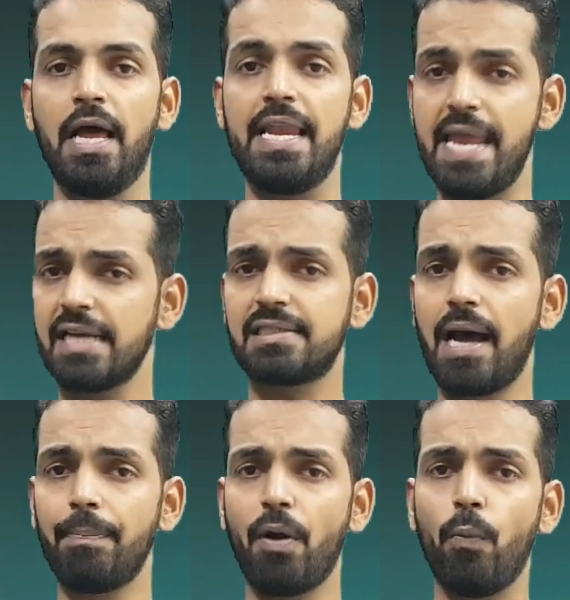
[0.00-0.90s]
Next
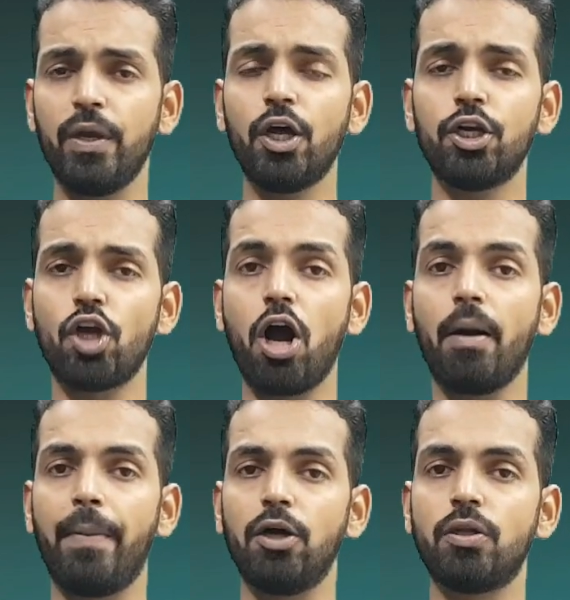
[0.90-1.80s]
up, we're going to talk
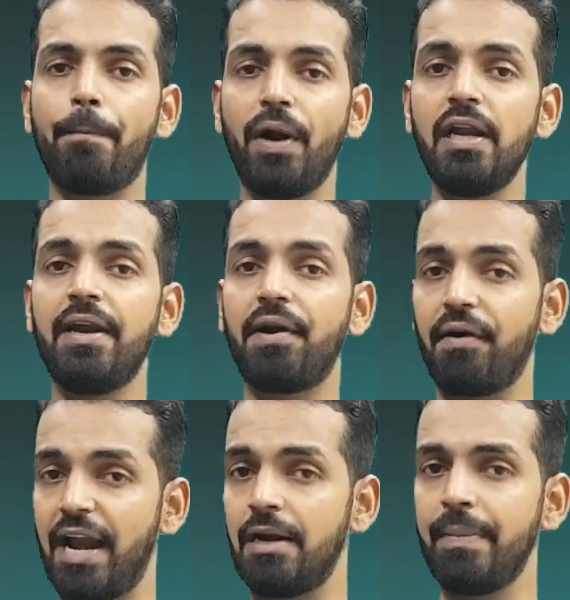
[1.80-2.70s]
about the brilliant
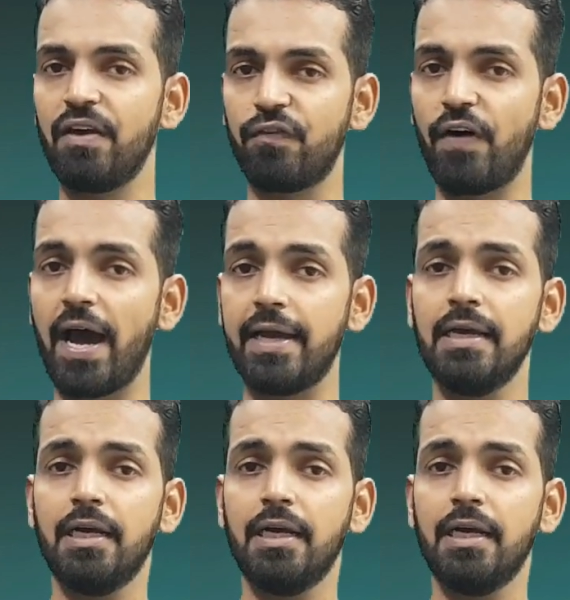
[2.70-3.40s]
Redmi 5.